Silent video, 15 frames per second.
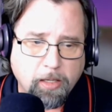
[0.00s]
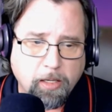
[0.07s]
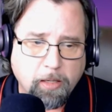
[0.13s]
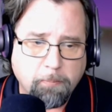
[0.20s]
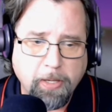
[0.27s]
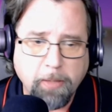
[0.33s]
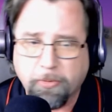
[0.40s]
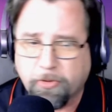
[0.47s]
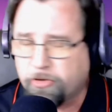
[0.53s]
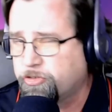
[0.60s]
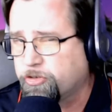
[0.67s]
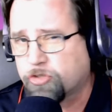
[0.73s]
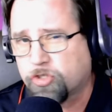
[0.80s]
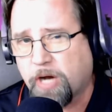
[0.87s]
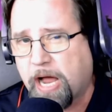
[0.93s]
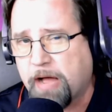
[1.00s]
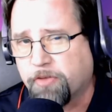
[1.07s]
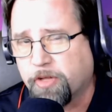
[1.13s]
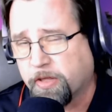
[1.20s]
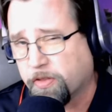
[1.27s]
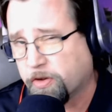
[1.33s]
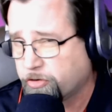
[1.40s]
people are still
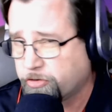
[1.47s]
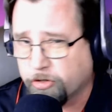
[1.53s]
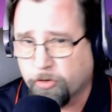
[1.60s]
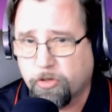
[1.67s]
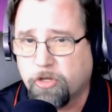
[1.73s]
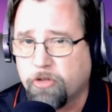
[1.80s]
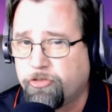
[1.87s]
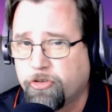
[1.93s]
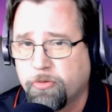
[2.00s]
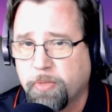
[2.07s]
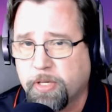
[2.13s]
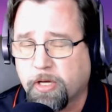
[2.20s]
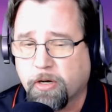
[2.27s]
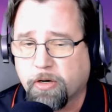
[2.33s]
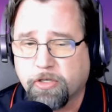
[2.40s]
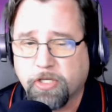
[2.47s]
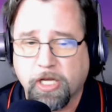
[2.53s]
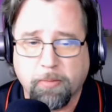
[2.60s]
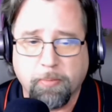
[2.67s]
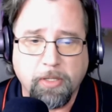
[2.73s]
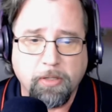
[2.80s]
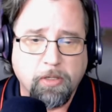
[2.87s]
traveling. They're still consuming
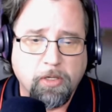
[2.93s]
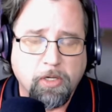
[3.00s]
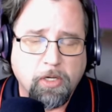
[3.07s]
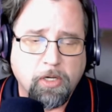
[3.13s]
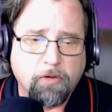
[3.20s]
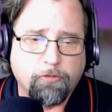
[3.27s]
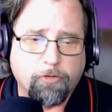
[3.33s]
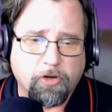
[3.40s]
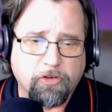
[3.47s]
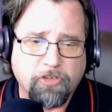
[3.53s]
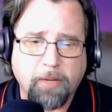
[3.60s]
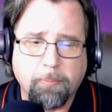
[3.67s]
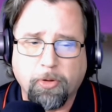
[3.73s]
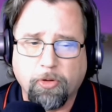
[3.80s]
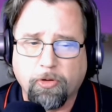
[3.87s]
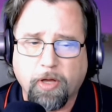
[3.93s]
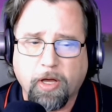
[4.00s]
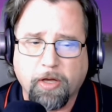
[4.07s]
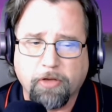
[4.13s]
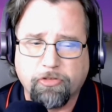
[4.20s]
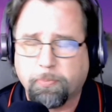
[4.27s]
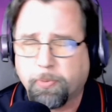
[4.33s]
entertainment. For example,
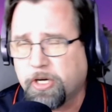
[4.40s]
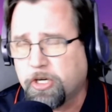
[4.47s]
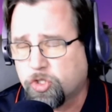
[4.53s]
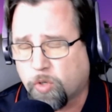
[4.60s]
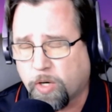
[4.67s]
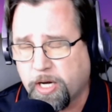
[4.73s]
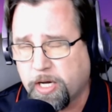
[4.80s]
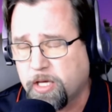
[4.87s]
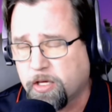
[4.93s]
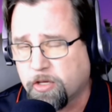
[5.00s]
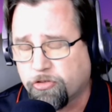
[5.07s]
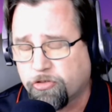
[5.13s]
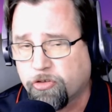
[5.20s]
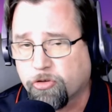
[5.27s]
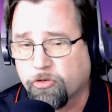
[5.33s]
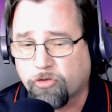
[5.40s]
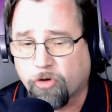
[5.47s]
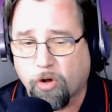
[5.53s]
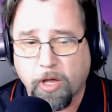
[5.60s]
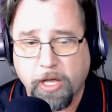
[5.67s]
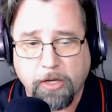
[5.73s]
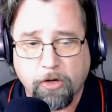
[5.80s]
uh, spring training is still drawing